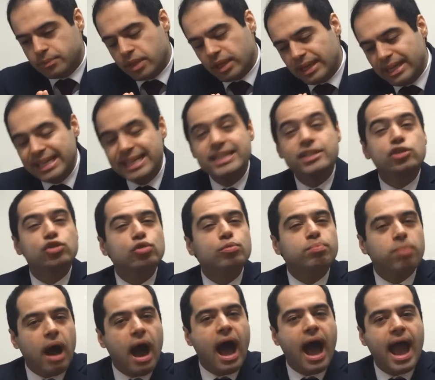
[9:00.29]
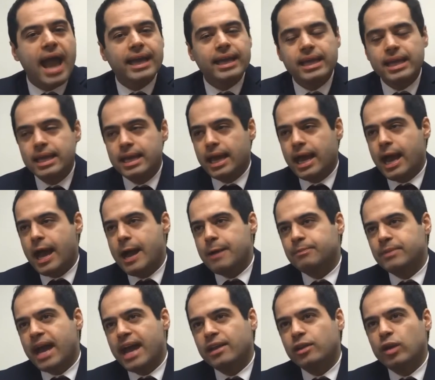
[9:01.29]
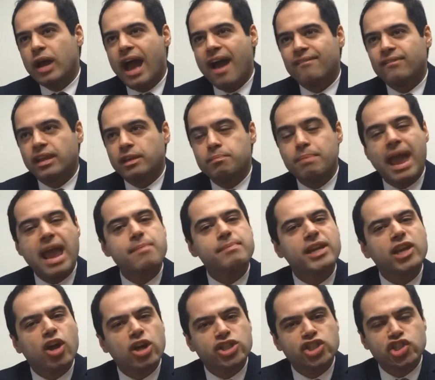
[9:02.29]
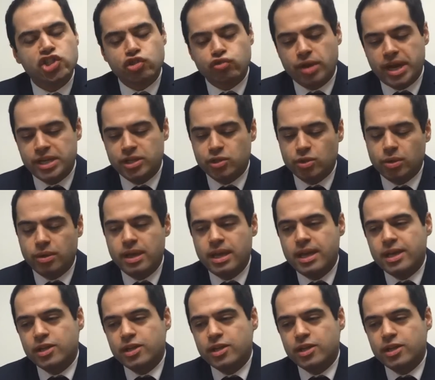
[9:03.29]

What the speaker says: lease to buy, and you have like payment constraints. So